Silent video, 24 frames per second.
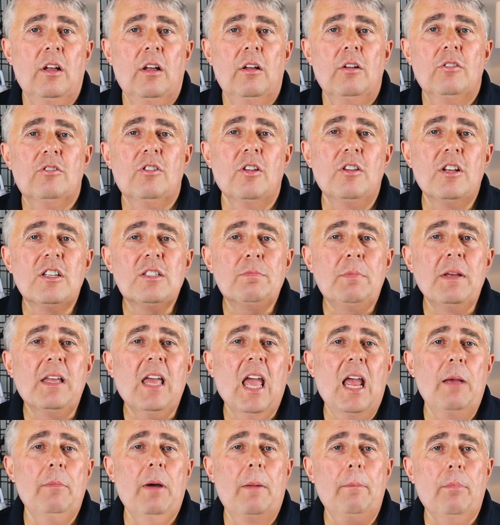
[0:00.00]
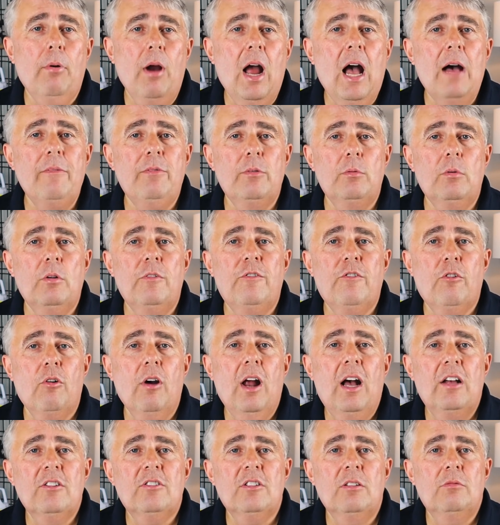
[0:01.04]
So this became unprofitable for
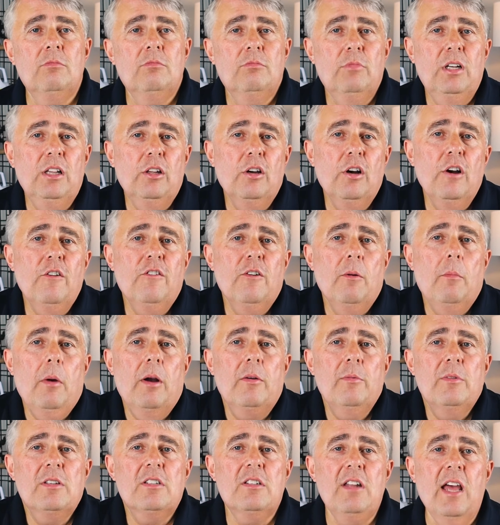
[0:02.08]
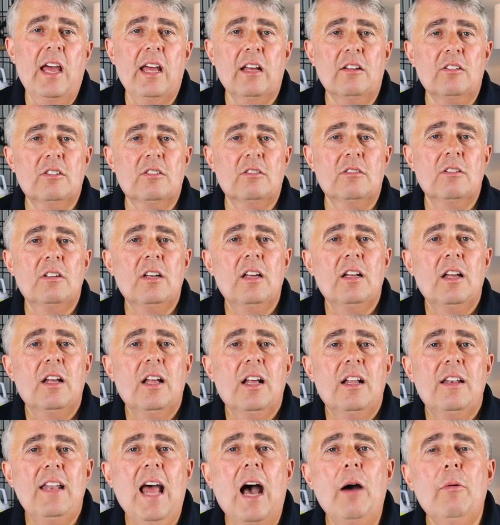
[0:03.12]
us, and we learned from our mistakes.
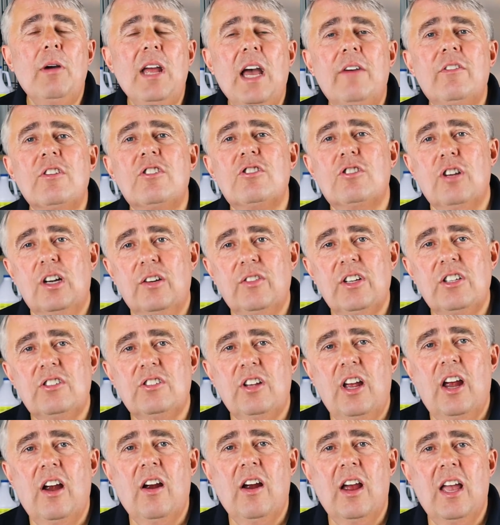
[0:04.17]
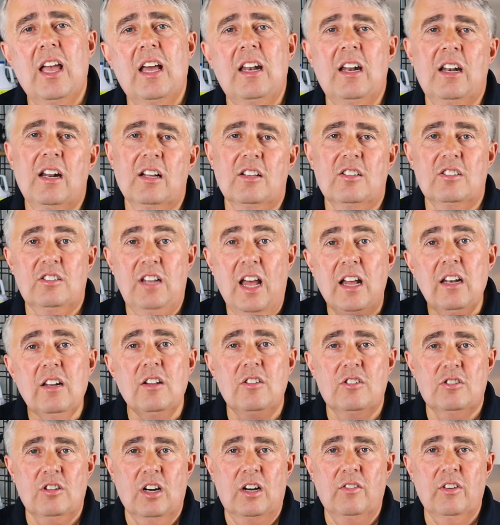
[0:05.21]
Now we have a service area and an
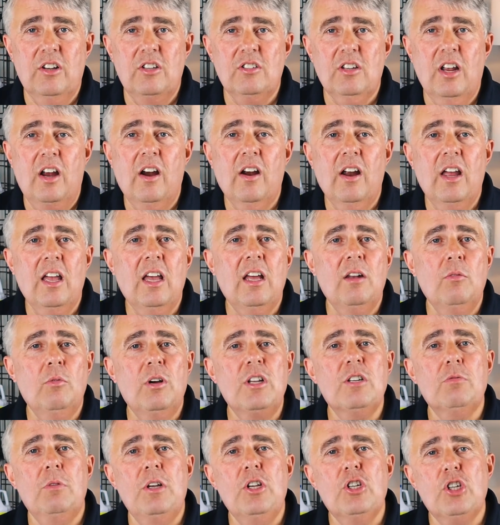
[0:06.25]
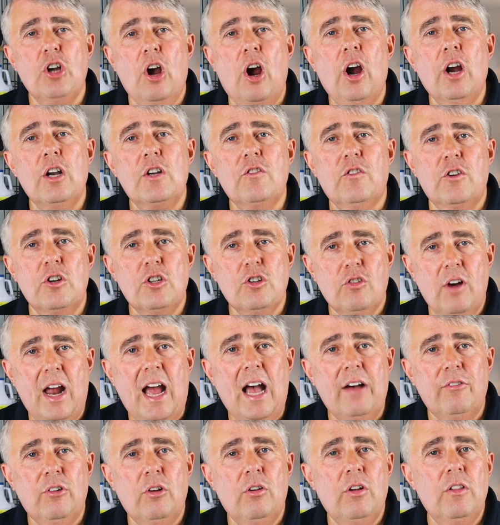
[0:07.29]
extended service area in which we charge for
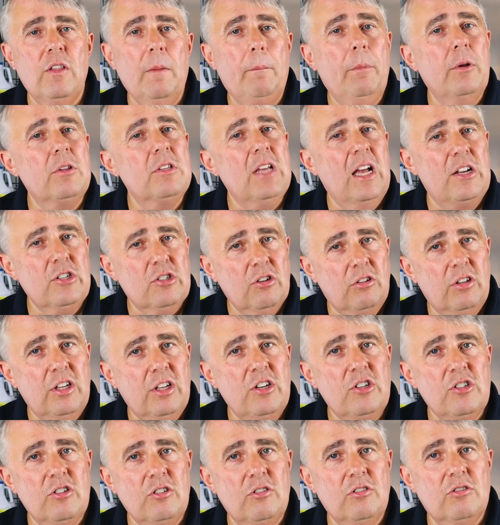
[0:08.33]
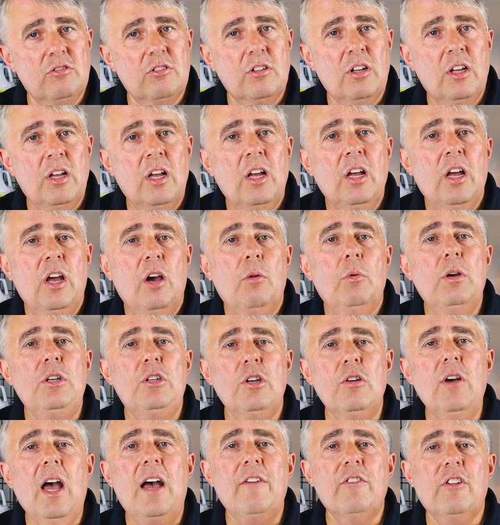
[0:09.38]
travel and the potential issues. We
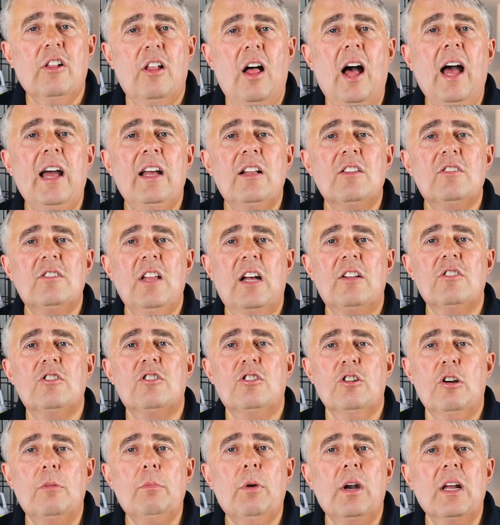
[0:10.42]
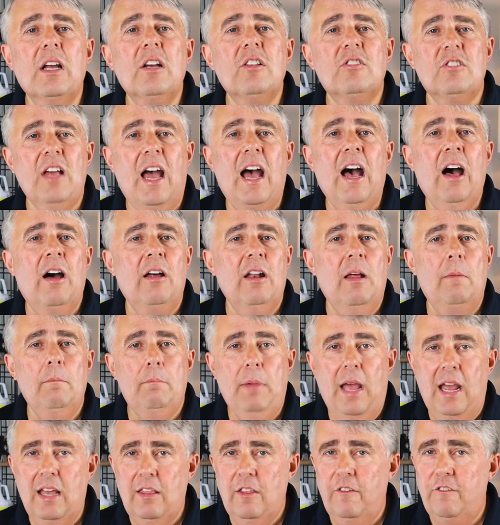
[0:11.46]
do have clients that still bring us out and pay the